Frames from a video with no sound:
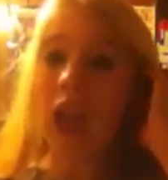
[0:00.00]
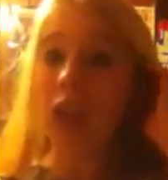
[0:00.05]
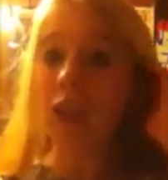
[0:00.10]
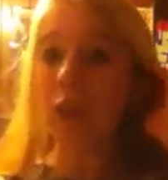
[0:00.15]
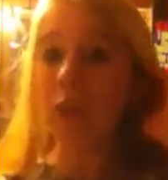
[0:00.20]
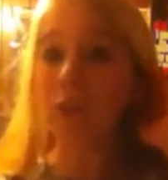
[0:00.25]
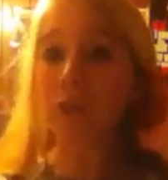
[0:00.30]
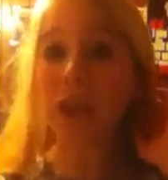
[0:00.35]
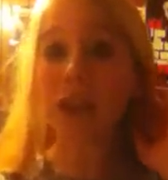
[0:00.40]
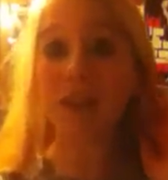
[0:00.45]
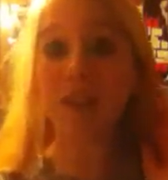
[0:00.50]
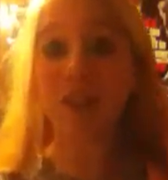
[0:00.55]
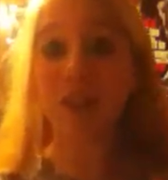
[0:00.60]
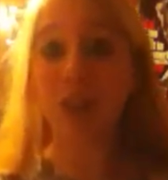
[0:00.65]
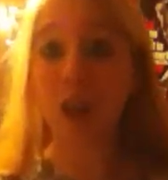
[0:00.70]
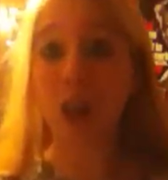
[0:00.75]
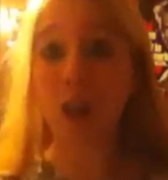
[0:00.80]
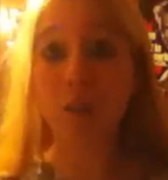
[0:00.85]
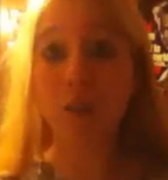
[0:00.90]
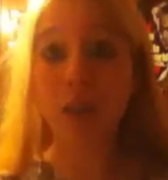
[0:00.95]
and the fans
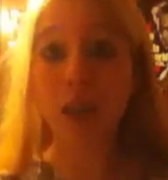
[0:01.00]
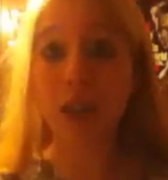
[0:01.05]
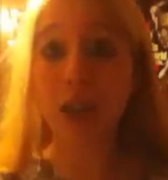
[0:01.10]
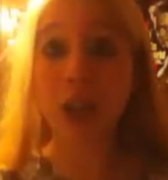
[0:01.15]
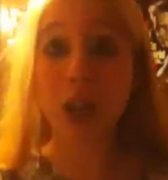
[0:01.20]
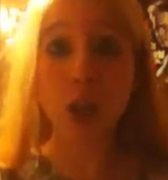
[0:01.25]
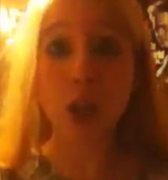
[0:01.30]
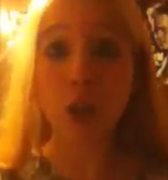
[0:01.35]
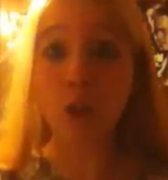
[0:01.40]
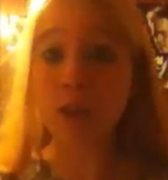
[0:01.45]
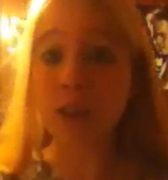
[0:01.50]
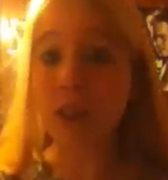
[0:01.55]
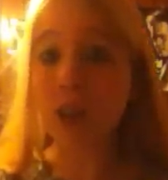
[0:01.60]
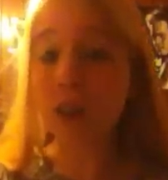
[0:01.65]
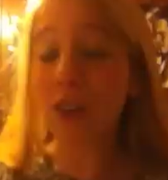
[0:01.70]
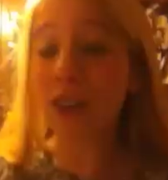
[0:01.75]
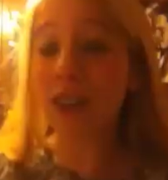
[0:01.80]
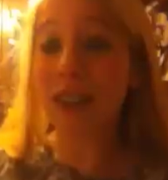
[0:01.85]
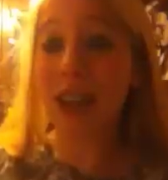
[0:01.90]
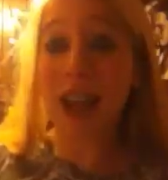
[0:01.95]
love it. You see
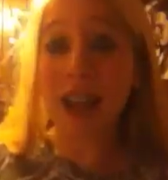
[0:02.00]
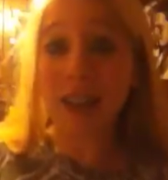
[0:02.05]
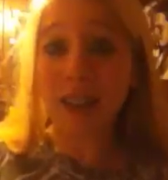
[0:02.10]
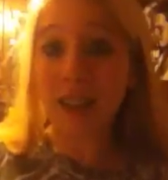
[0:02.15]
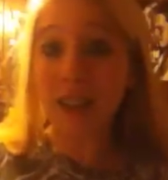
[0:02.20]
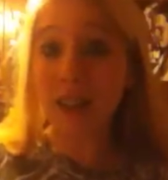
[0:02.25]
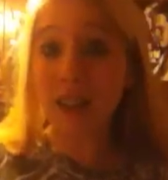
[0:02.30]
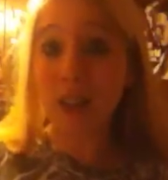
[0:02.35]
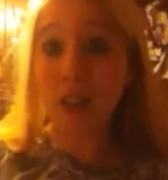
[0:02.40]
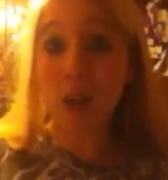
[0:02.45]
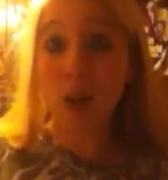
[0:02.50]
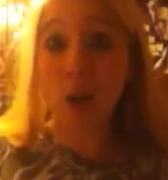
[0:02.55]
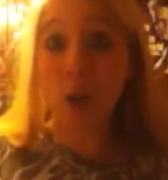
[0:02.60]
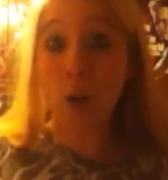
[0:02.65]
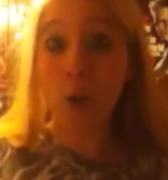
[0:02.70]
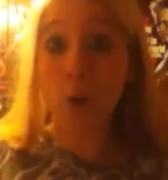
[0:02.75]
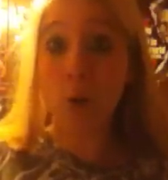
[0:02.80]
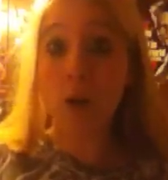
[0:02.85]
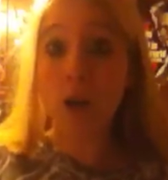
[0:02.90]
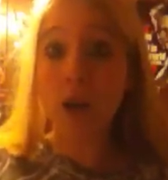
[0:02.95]
all the
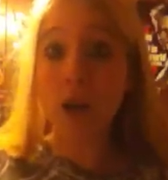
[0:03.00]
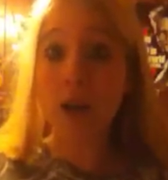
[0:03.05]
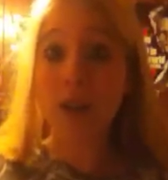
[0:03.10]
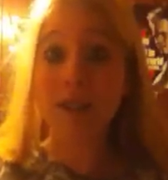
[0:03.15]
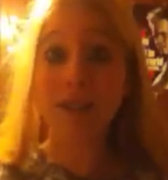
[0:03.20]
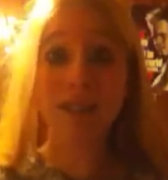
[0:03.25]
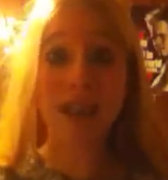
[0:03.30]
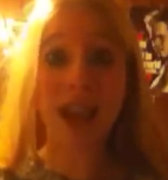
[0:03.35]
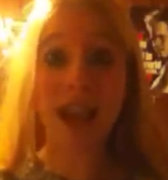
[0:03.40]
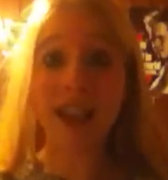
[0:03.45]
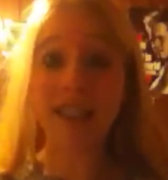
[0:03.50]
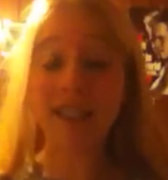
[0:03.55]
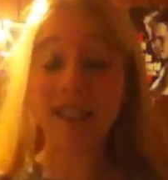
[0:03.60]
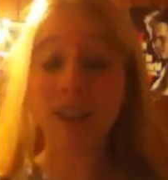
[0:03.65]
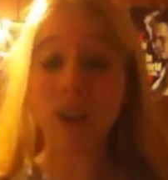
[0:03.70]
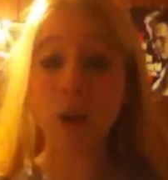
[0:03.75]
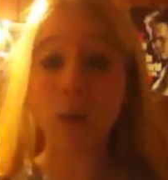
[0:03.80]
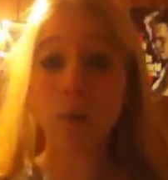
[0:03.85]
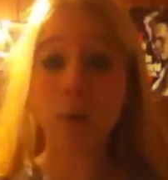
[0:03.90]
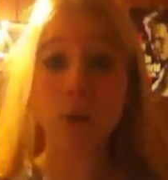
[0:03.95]
19-0
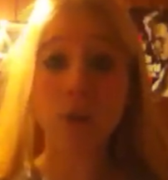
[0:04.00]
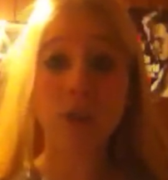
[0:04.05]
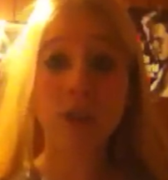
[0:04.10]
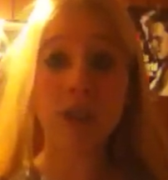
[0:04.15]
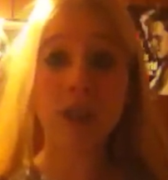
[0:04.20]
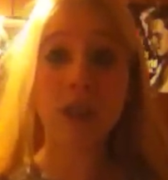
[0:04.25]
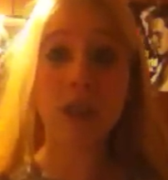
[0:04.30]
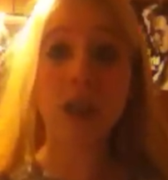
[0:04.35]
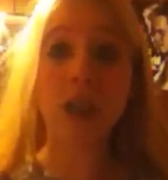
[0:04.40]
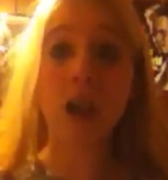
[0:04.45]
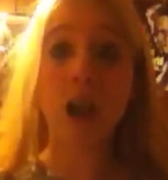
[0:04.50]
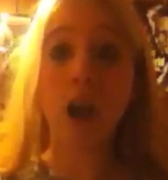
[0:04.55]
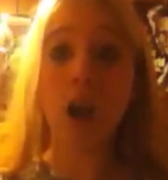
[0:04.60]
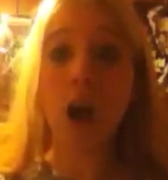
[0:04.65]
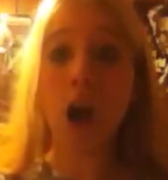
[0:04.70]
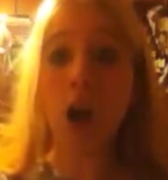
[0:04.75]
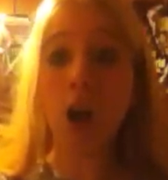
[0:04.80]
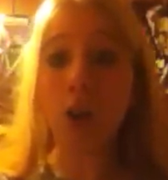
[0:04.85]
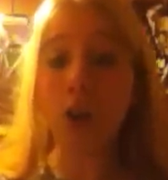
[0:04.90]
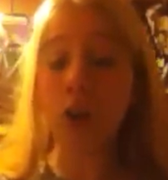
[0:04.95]
signs up. You see
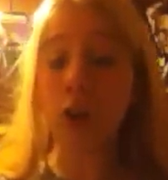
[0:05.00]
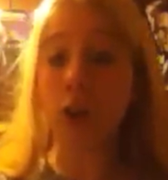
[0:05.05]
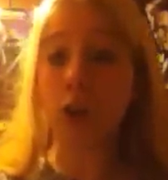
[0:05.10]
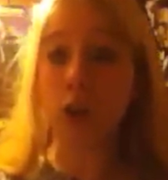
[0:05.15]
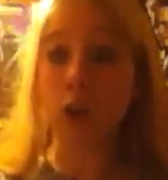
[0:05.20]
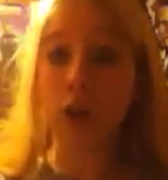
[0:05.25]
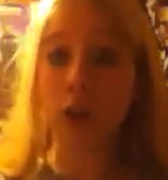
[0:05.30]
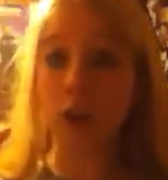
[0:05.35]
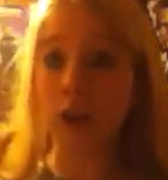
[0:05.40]
all the,